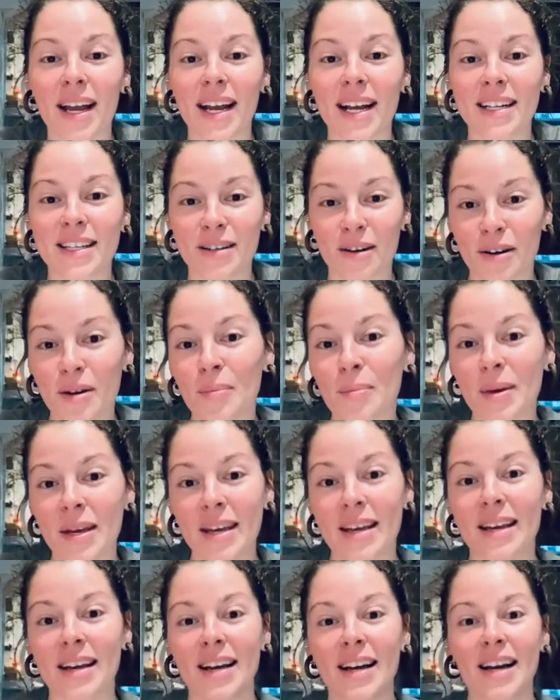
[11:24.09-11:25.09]
it's going to
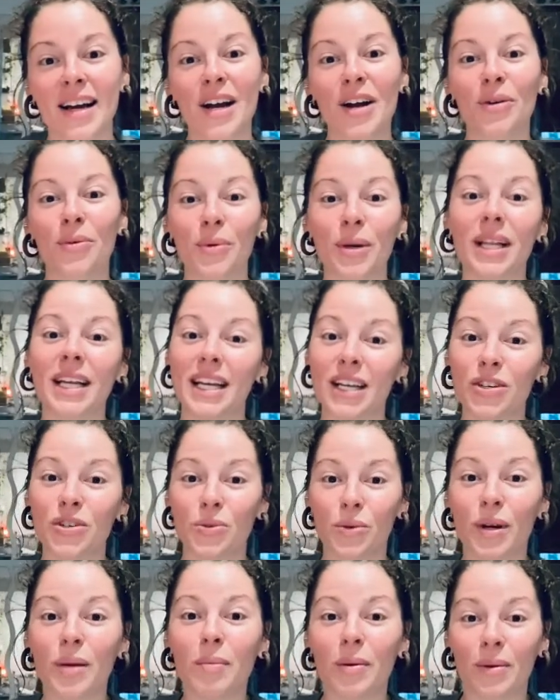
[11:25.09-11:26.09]
be really
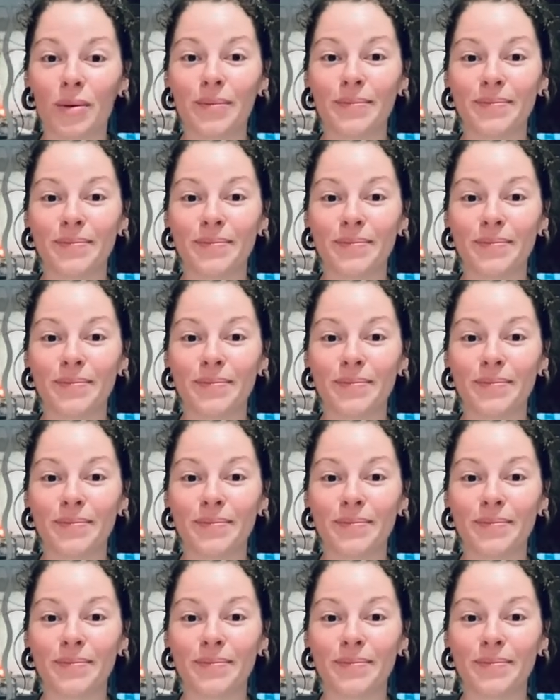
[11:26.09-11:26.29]
enjoyable.